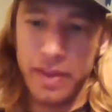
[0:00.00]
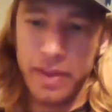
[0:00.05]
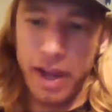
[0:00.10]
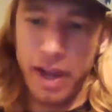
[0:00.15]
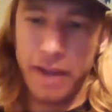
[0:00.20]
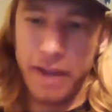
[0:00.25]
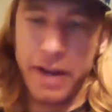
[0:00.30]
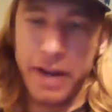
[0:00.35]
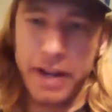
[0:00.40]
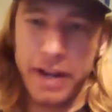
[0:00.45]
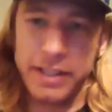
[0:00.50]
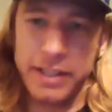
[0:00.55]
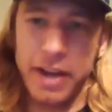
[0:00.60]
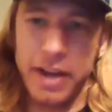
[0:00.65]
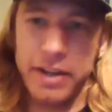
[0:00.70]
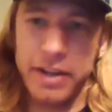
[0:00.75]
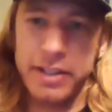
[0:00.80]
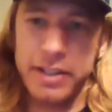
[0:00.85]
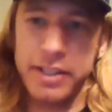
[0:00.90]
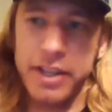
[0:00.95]
I've got
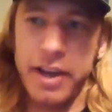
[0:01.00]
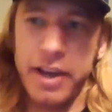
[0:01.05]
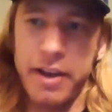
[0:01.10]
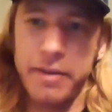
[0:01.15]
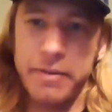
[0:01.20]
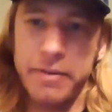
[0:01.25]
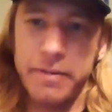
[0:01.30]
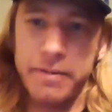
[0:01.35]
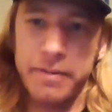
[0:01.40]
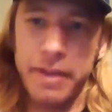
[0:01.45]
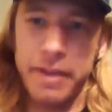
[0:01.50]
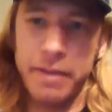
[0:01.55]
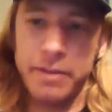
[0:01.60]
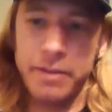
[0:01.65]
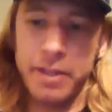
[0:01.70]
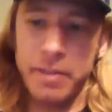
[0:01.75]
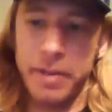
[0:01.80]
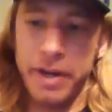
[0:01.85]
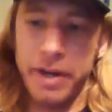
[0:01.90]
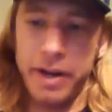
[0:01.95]
stock stuff. If
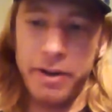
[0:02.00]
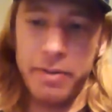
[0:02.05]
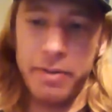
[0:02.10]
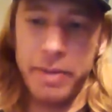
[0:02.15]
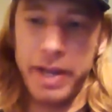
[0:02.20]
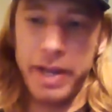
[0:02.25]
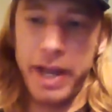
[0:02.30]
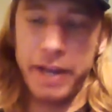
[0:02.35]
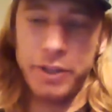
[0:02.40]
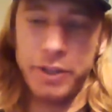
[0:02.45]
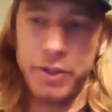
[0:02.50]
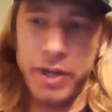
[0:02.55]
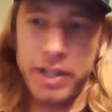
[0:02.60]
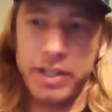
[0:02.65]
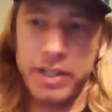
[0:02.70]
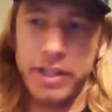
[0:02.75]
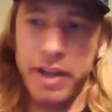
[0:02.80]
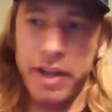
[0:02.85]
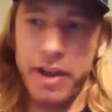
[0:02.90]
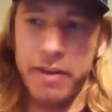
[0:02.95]
somebody under me had trick
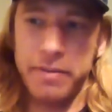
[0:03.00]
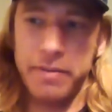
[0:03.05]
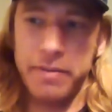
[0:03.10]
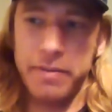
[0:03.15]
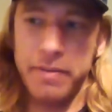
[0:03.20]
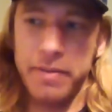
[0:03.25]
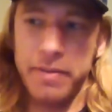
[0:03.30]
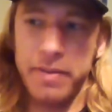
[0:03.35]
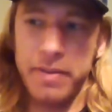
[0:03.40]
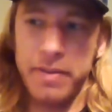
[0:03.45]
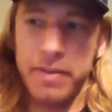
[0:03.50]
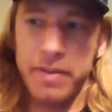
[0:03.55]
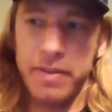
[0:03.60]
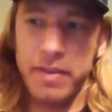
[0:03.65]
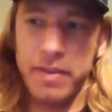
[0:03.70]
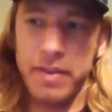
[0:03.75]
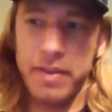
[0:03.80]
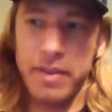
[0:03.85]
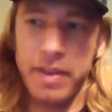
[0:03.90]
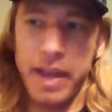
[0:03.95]
stuff,
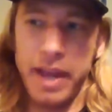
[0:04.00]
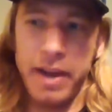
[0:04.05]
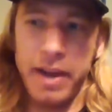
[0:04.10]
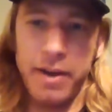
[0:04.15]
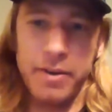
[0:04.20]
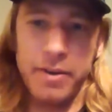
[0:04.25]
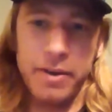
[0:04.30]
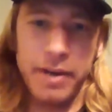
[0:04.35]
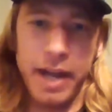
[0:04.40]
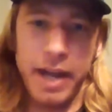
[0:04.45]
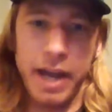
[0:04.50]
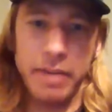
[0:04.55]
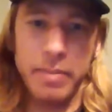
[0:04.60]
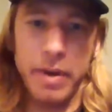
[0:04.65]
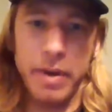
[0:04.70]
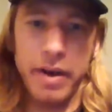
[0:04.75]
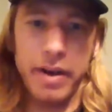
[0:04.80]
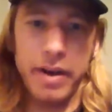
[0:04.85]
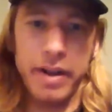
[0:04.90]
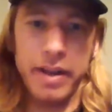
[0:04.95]
they or their dad
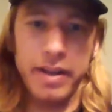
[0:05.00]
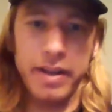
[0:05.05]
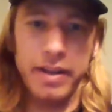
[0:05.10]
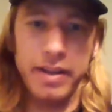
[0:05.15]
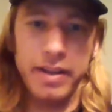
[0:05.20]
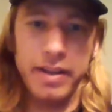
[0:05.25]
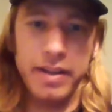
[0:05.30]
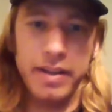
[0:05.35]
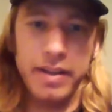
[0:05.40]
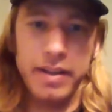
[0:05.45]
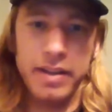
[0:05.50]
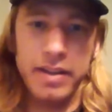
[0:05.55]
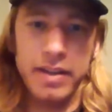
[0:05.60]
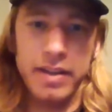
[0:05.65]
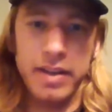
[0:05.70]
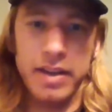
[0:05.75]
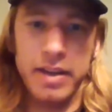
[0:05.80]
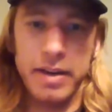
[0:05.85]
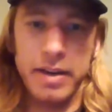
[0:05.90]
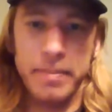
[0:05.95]
bought it.
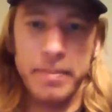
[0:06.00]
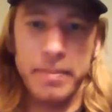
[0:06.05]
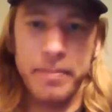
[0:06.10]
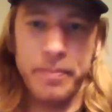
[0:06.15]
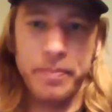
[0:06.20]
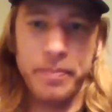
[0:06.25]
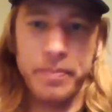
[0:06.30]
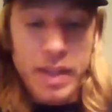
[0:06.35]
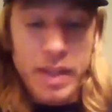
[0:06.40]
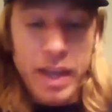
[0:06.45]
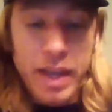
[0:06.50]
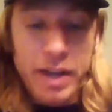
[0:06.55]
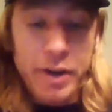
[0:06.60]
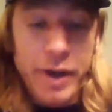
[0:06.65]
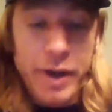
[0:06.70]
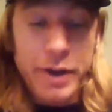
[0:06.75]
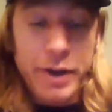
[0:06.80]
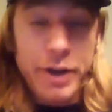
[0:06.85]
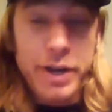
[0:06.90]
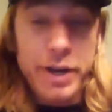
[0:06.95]
I don't
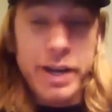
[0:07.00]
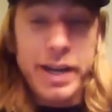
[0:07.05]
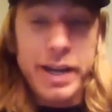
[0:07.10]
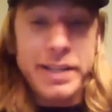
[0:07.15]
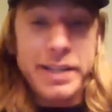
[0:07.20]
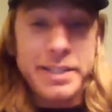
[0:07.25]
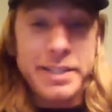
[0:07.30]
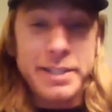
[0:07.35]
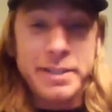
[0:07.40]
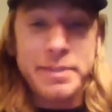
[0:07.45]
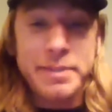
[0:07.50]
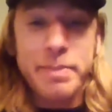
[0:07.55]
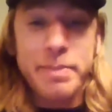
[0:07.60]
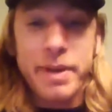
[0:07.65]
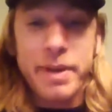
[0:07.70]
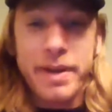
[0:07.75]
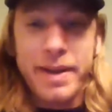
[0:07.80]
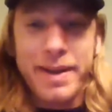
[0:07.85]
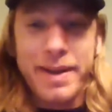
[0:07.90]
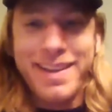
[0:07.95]
know how good it is,
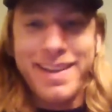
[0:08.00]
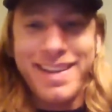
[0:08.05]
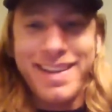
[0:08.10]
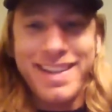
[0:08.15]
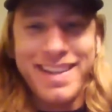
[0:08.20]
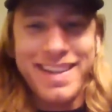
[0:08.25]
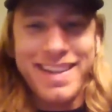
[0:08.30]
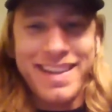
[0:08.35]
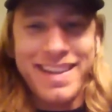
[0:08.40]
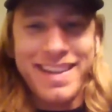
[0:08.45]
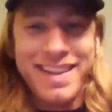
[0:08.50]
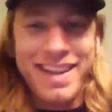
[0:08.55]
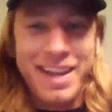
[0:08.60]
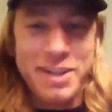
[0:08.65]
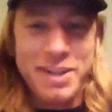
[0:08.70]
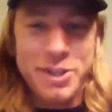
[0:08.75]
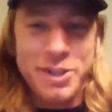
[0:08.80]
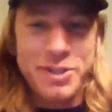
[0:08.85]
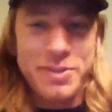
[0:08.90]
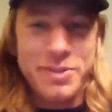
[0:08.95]
but
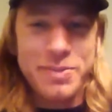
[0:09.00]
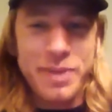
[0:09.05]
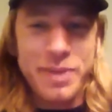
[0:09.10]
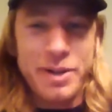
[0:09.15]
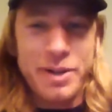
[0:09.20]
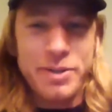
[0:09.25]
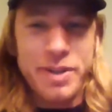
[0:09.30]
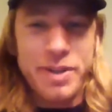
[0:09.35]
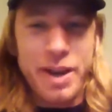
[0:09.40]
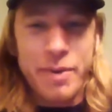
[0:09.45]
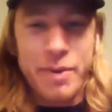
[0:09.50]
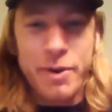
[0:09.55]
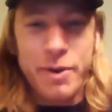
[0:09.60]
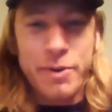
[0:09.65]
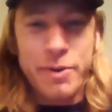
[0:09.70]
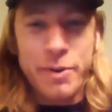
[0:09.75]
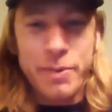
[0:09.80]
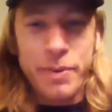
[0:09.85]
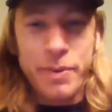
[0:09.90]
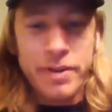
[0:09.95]
I
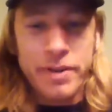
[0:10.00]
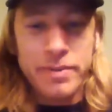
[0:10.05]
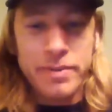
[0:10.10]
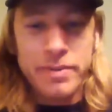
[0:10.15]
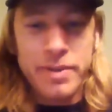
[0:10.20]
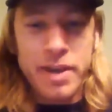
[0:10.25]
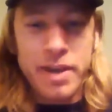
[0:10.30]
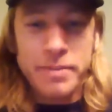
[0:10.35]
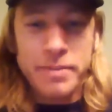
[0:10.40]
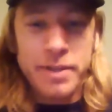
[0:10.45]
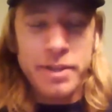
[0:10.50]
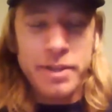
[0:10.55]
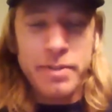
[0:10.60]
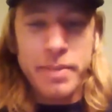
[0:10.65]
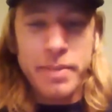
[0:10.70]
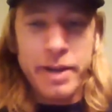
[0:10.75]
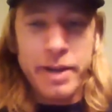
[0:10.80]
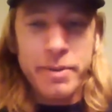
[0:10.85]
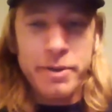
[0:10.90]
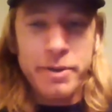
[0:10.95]
work with what comes on the
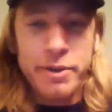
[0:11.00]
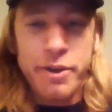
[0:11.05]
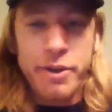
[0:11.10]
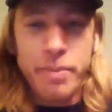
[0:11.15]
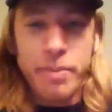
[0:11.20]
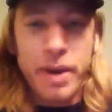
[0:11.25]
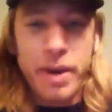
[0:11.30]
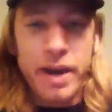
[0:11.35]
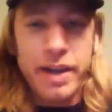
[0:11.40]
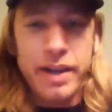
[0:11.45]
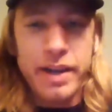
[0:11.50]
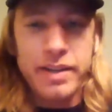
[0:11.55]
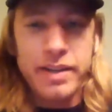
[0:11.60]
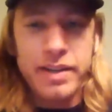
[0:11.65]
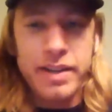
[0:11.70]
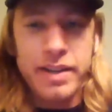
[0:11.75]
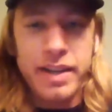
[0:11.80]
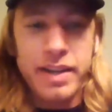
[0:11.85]
bike when you go buy it.